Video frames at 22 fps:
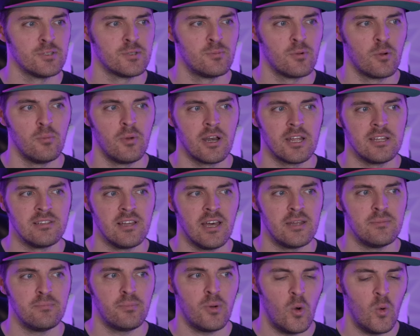Moneyline
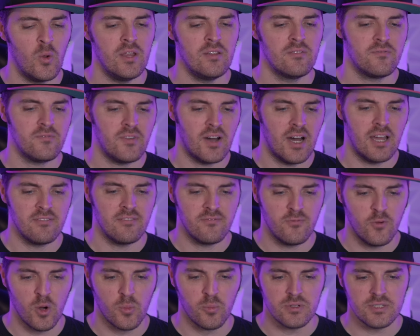
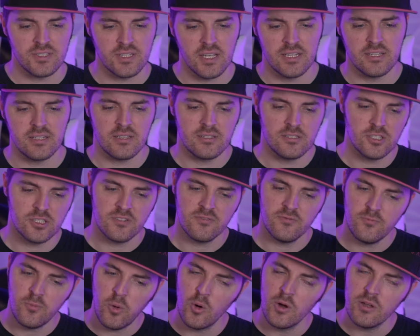0.54%, just
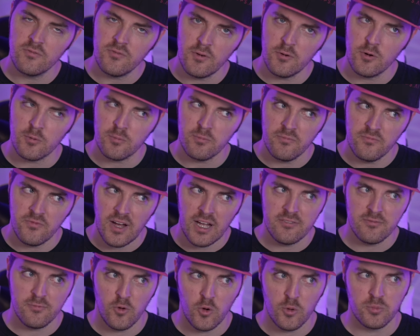
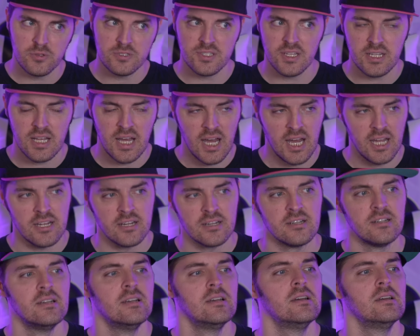0.54% higher
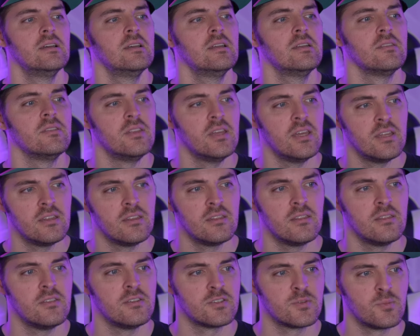than the
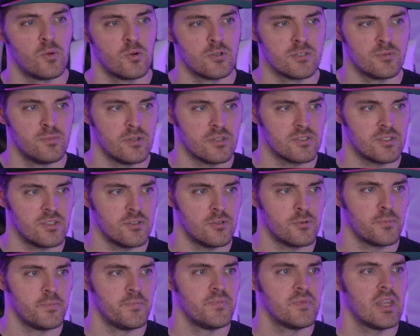sportsbooks do.
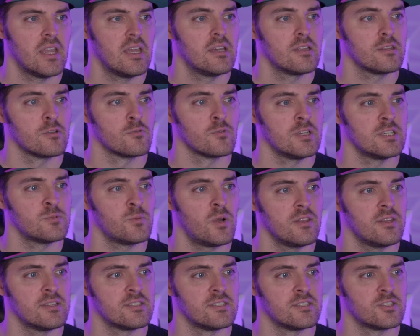The reason why
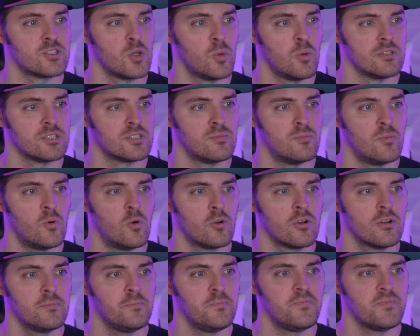this is so much more
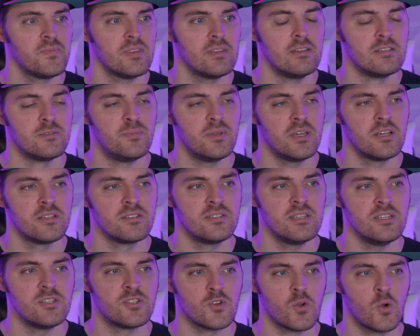is because
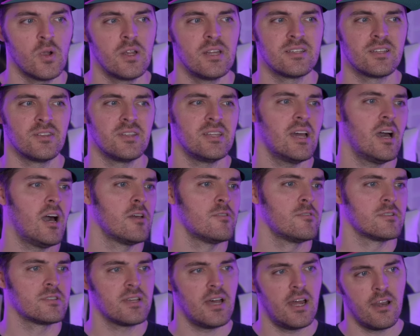Detroit is on the other
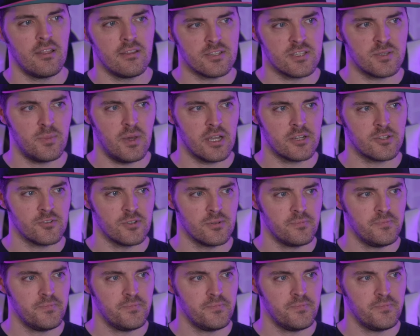side of the spectrum.